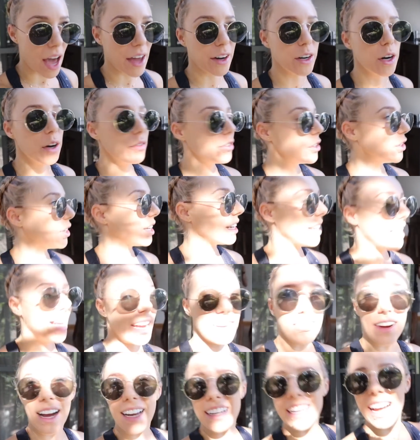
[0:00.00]
I don't know if you can
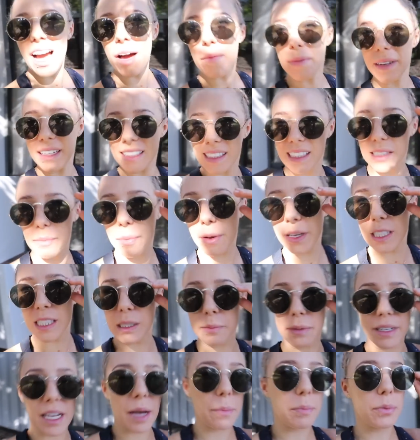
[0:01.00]
hear right now, but it's supposed
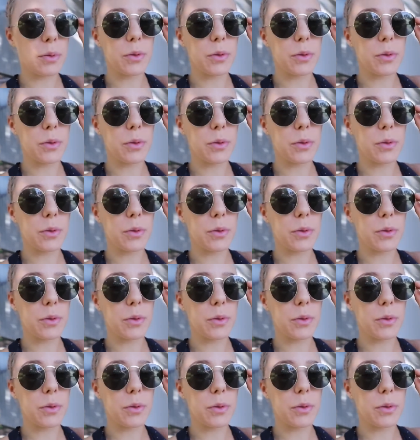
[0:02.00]
to be a